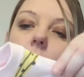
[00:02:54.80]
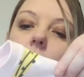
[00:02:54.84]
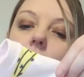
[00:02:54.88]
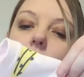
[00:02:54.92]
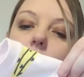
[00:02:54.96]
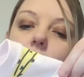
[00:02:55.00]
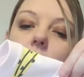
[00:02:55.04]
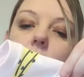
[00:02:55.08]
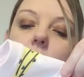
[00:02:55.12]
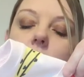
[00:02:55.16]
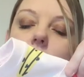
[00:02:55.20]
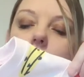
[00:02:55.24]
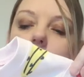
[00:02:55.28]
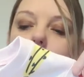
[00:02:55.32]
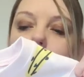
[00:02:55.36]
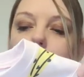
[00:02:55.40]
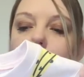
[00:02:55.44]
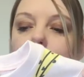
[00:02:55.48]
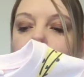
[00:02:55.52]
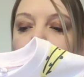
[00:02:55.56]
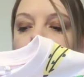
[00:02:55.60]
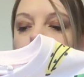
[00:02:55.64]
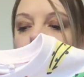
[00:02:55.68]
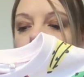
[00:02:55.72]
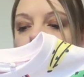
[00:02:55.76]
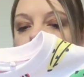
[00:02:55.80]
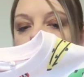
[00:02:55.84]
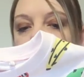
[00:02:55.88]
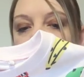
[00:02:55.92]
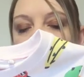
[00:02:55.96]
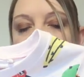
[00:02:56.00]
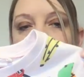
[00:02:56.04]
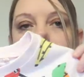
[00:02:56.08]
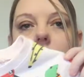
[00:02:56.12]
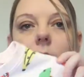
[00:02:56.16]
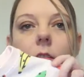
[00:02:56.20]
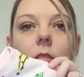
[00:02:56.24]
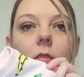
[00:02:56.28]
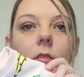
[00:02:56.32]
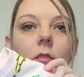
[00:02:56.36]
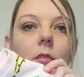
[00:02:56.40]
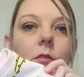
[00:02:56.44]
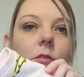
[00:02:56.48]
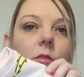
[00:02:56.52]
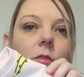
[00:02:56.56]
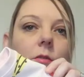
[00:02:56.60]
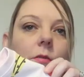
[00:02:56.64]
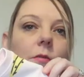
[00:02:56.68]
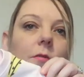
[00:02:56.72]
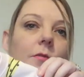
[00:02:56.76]
which is pink and it's got
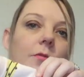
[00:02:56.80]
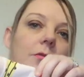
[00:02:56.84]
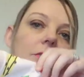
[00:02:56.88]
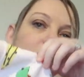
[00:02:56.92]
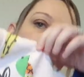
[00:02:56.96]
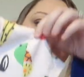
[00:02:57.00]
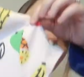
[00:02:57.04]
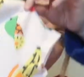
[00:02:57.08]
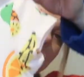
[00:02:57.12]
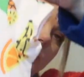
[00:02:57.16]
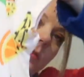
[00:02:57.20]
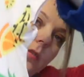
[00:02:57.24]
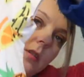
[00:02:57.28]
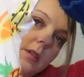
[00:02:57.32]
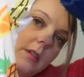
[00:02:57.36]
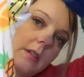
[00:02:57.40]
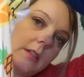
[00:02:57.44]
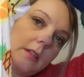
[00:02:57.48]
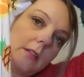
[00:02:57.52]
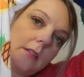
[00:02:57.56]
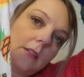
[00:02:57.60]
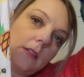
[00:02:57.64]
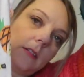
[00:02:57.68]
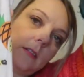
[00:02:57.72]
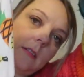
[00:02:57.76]
lots of fruit on it.